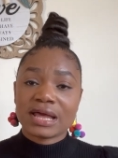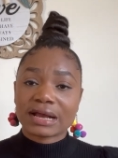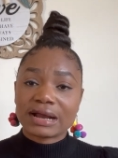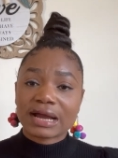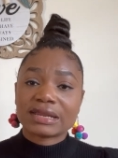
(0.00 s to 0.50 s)

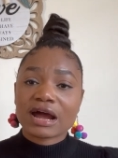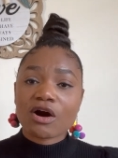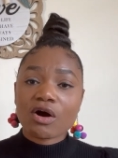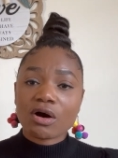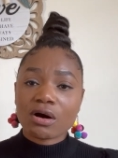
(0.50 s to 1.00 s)
gather
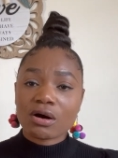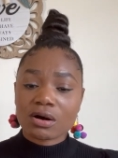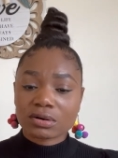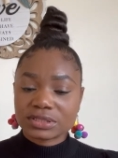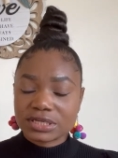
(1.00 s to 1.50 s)

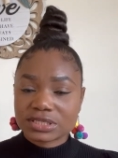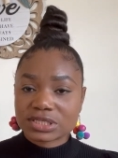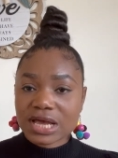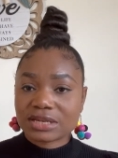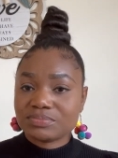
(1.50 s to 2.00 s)
all these
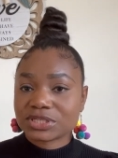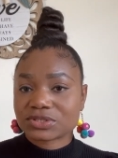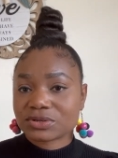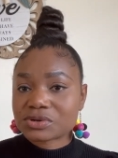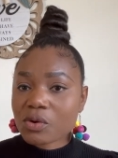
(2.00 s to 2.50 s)

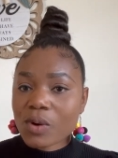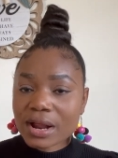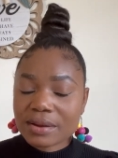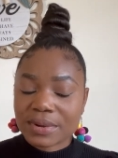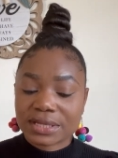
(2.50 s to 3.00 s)
admission
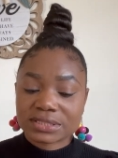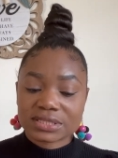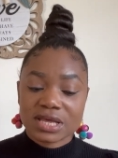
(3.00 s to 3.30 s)
requirements